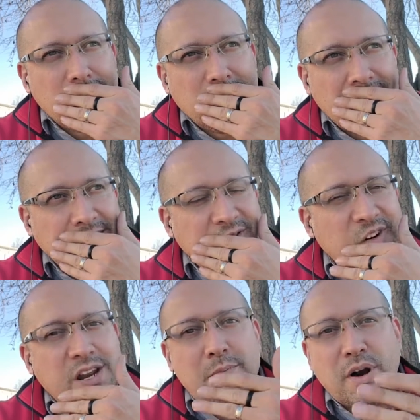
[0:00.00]
And the
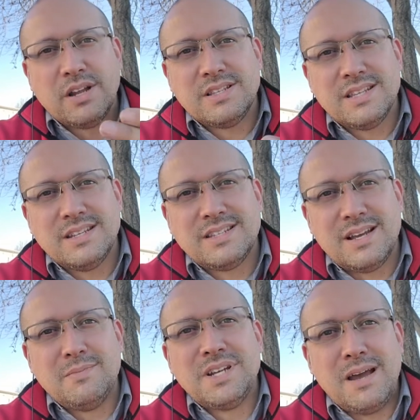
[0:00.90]
funny part is that
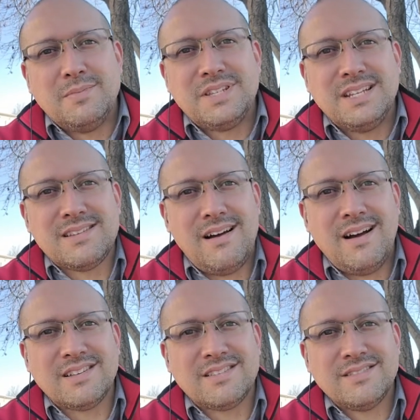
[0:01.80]
sometimes it's
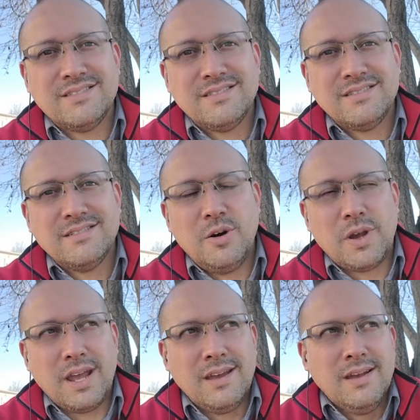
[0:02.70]
us,
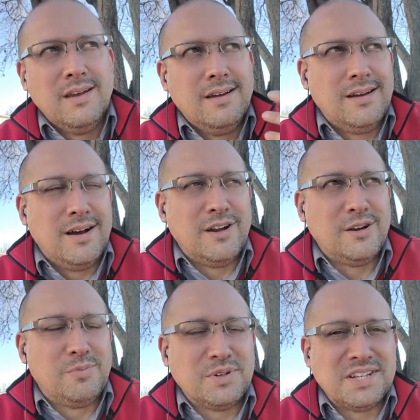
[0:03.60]
okay?
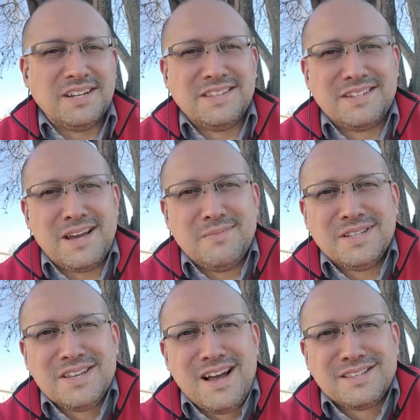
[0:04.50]
100% of the time
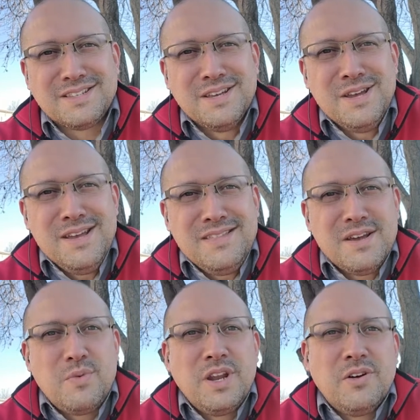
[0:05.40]
it's us
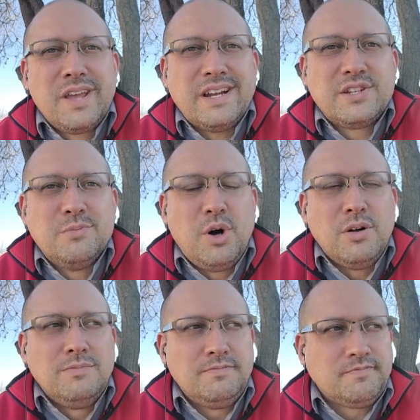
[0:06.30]
that we don't catch the
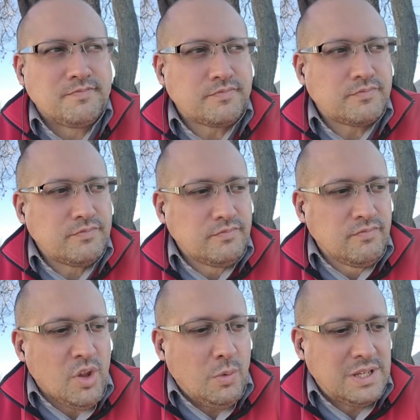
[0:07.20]
ball.
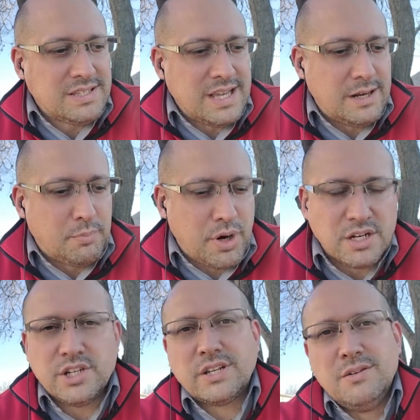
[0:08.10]
We set a
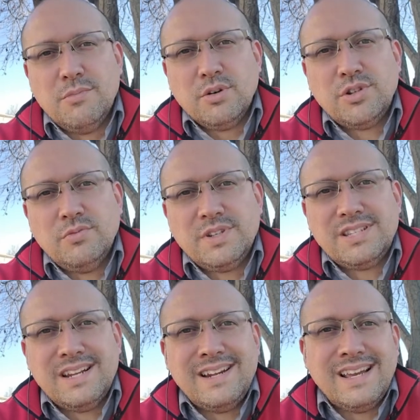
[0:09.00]
project in motion, we
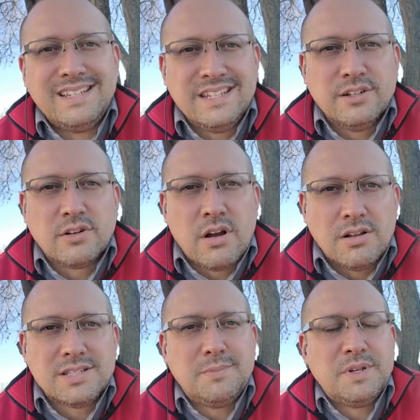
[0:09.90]
set an idea or
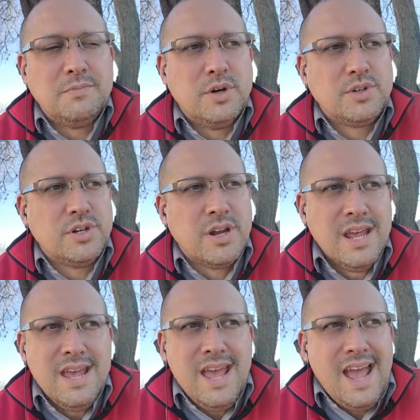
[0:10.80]
concept in motion,
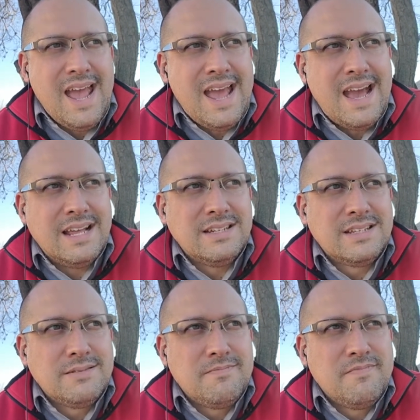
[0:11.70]

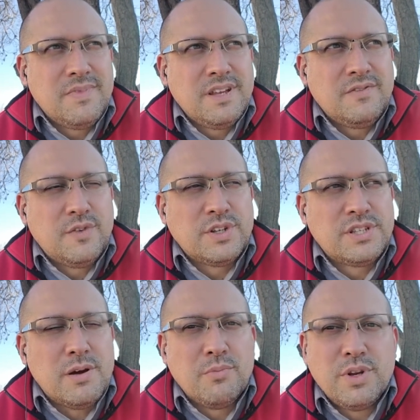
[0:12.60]
and for
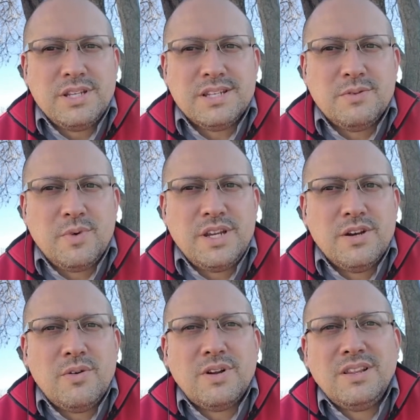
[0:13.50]
some reason we
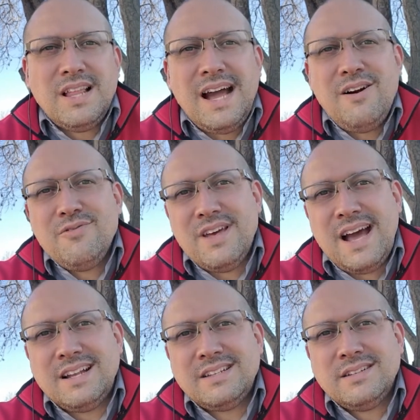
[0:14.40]
don't allow
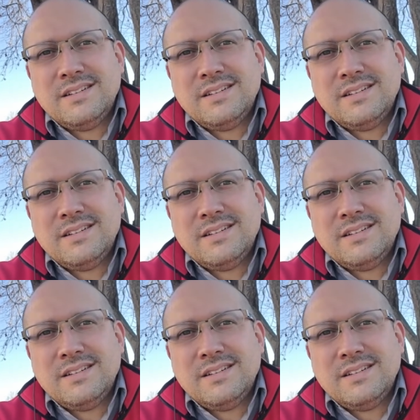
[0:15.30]
that